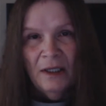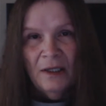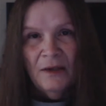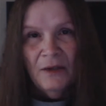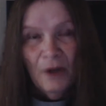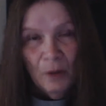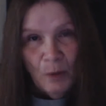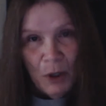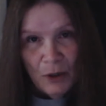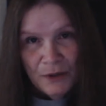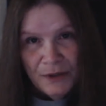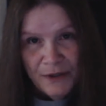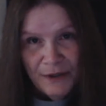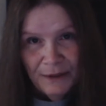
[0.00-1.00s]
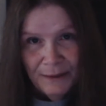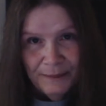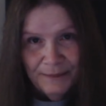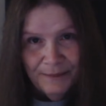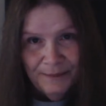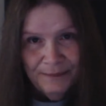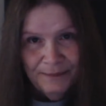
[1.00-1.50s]
Nomos,
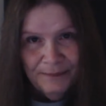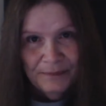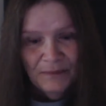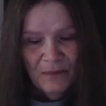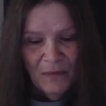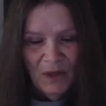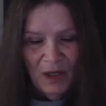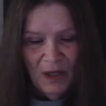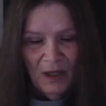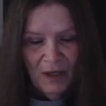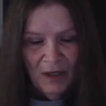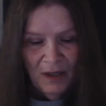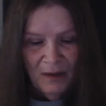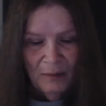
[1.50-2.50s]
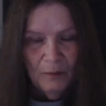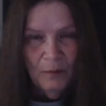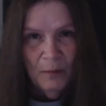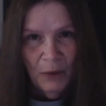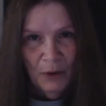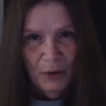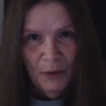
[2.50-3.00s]
the
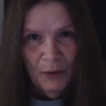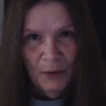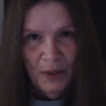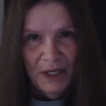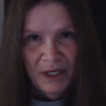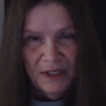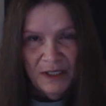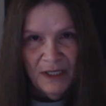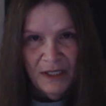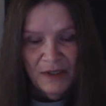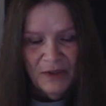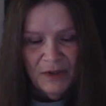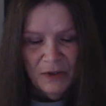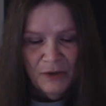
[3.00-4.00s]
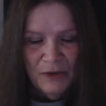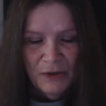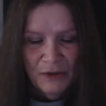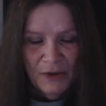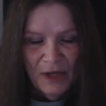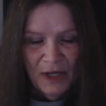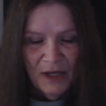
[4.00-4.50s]
blue ETs. Those
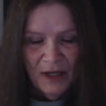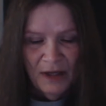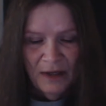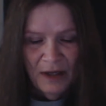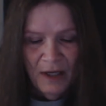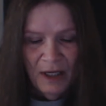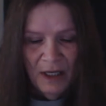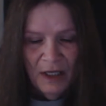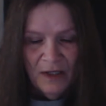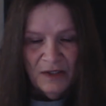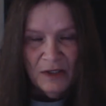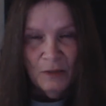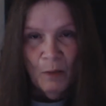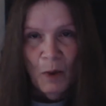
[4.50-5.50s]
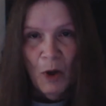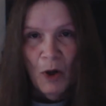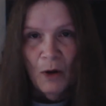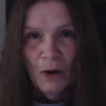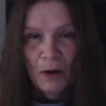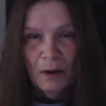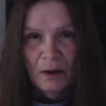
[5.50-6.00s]
are the
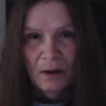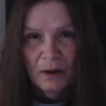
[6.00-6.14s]
small